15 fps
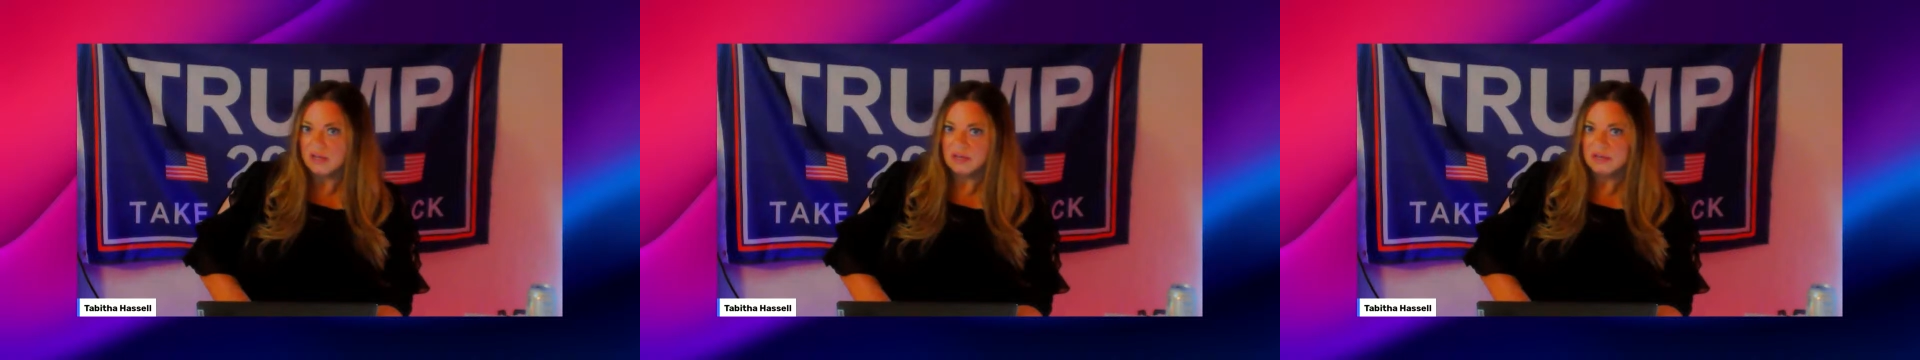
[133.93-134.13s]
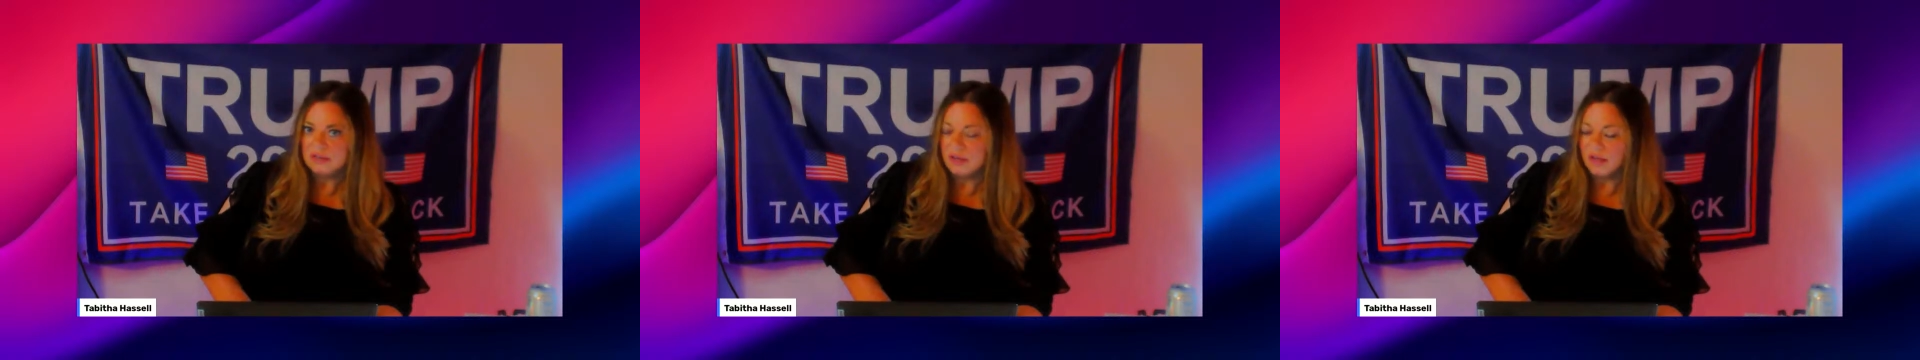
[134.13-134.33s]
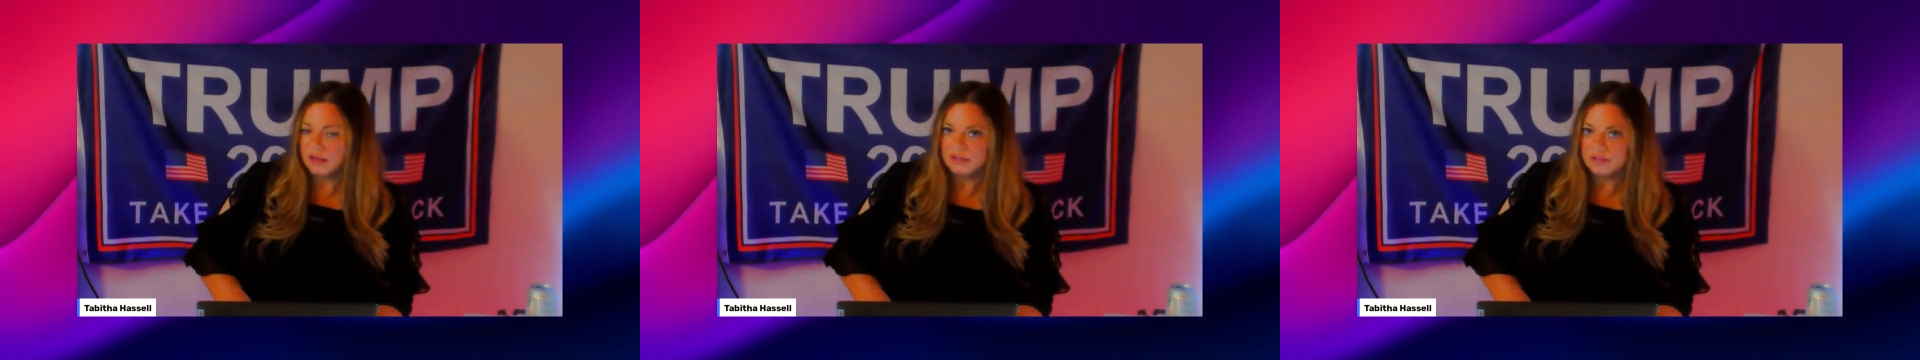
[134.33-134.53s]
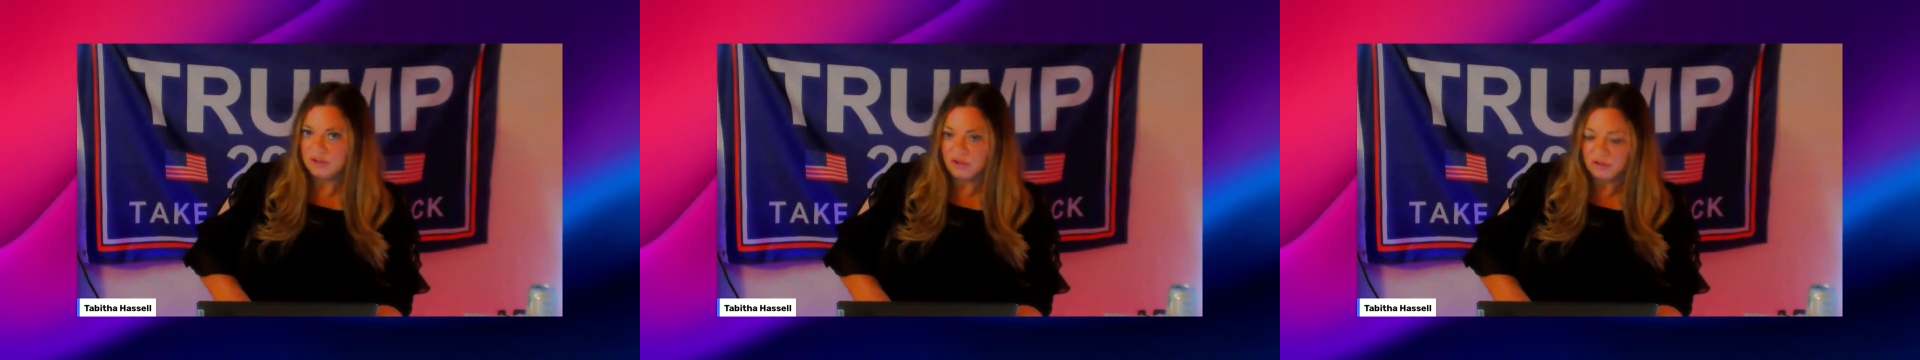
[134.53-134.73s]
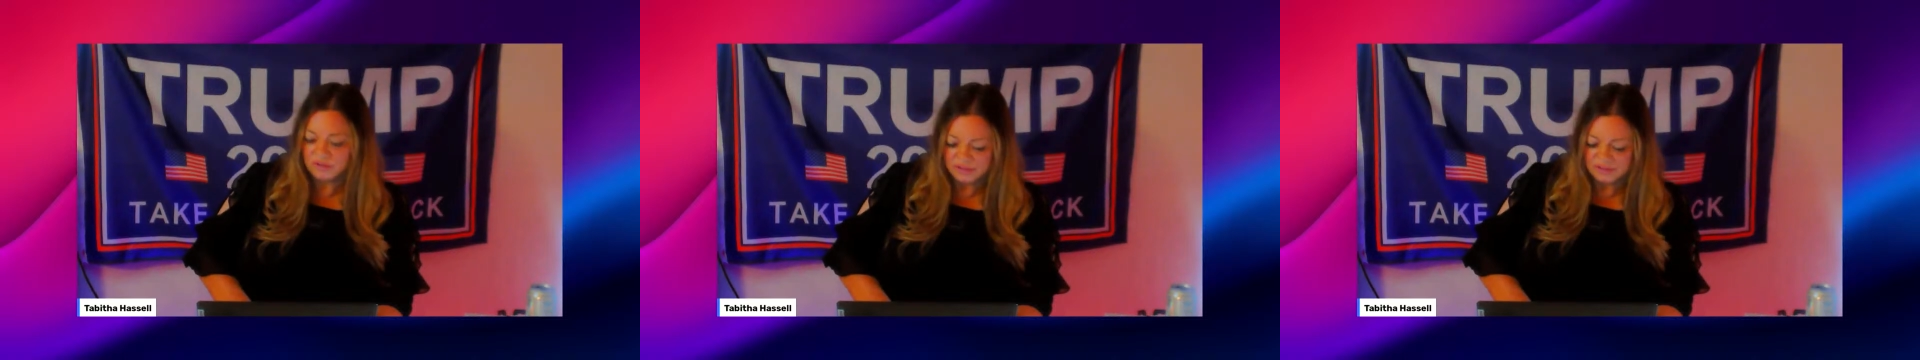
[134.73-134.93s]
not at
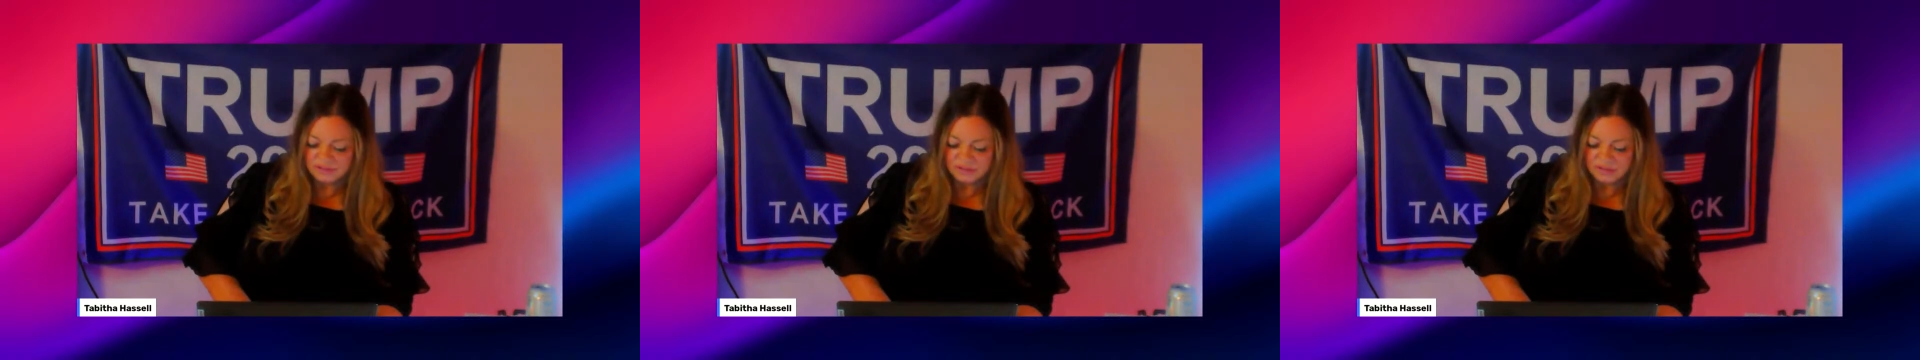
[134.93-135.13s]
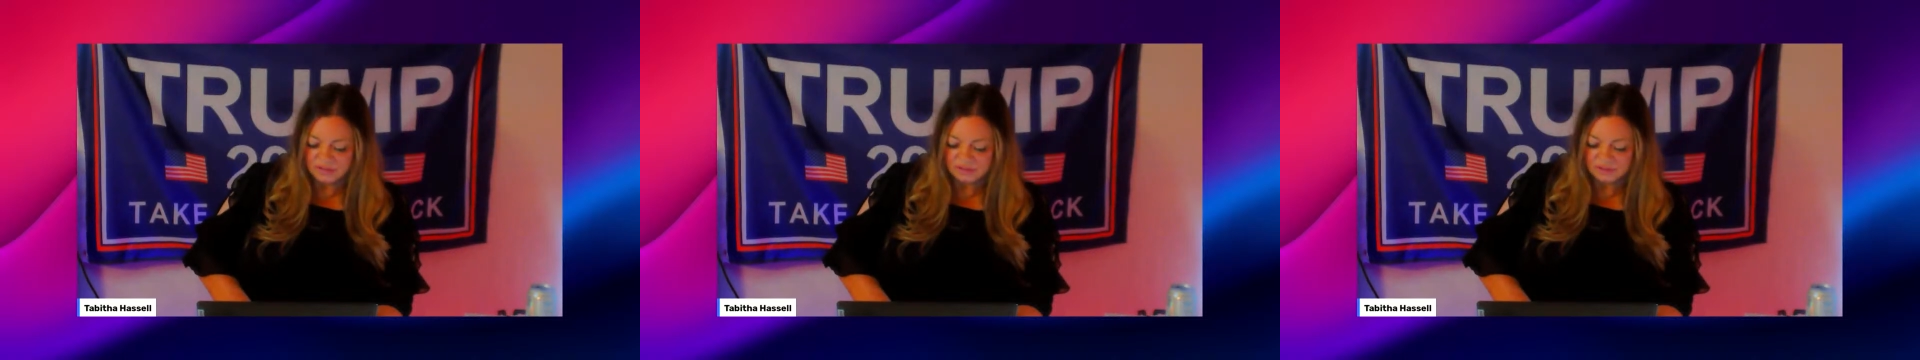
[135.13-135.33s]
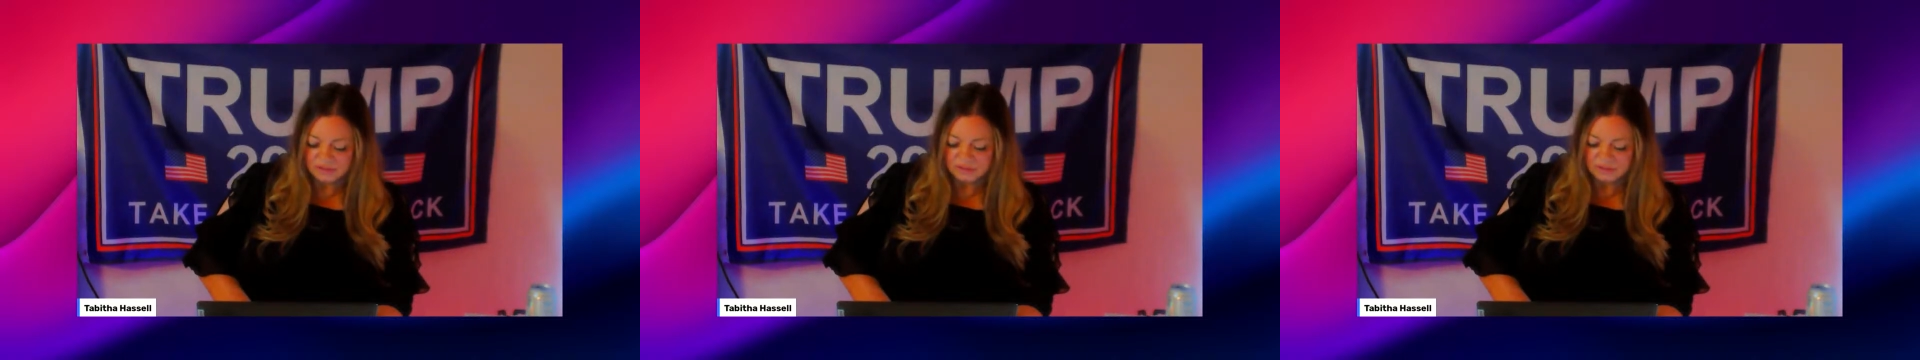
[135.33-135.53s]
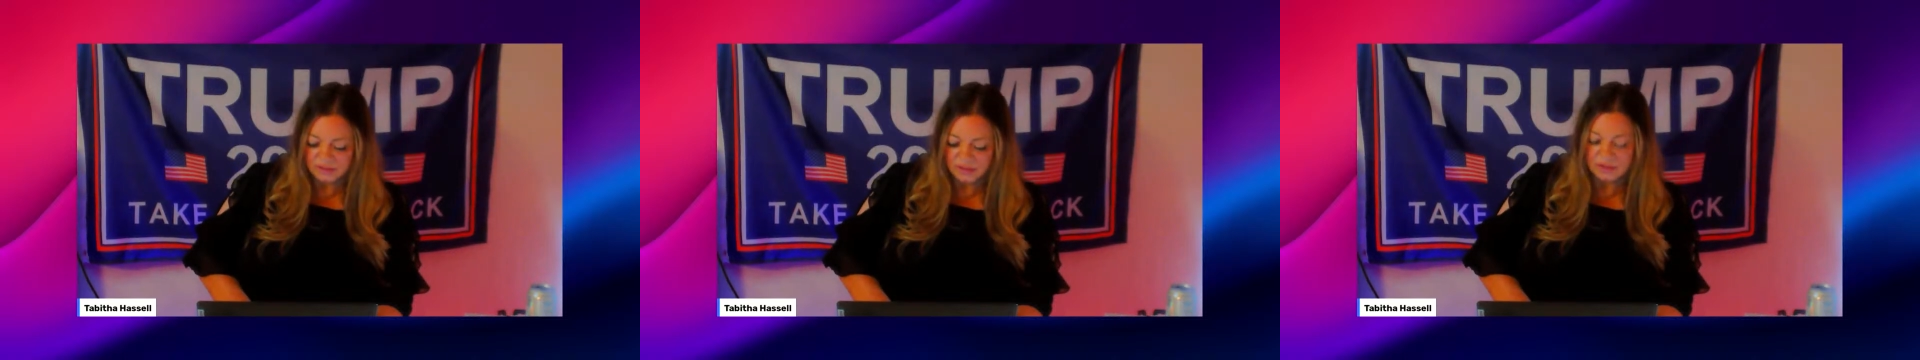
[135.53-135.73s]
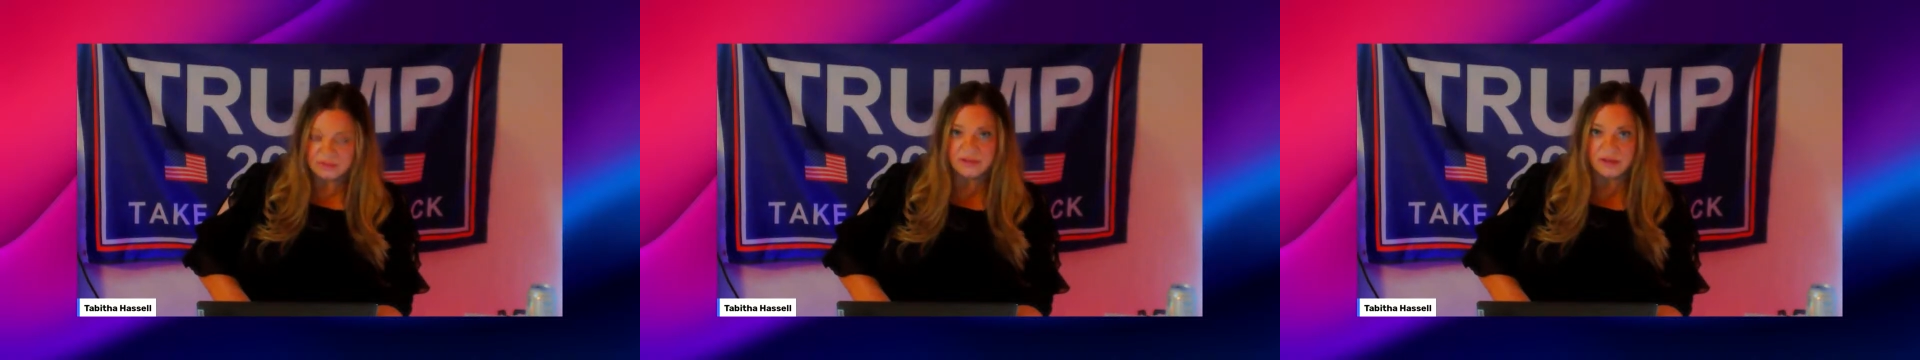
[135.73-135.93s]
all easy.
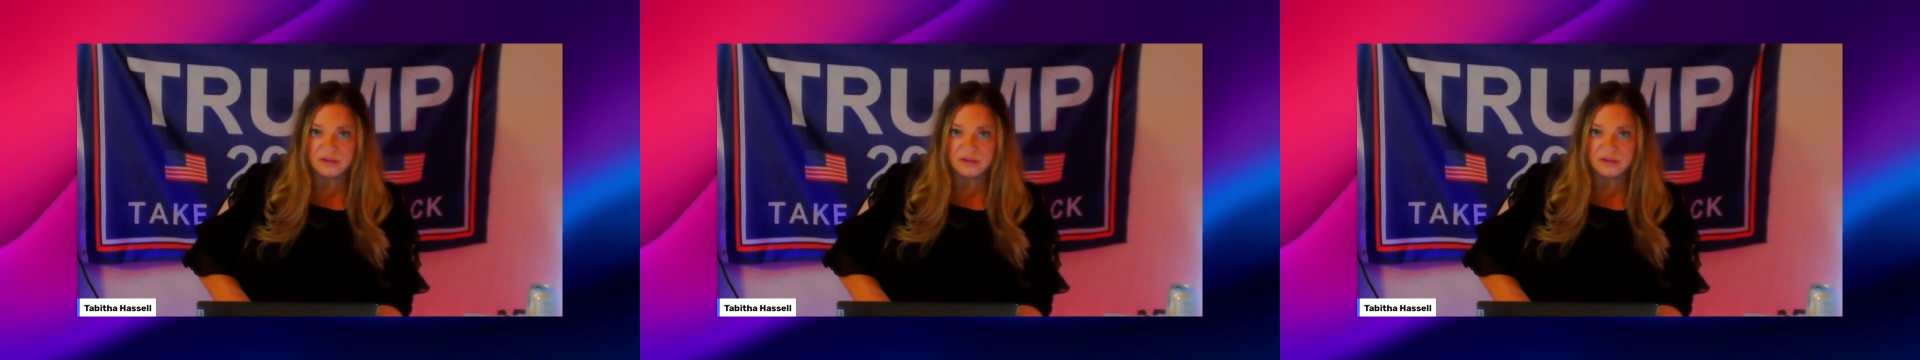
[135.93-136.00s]
It's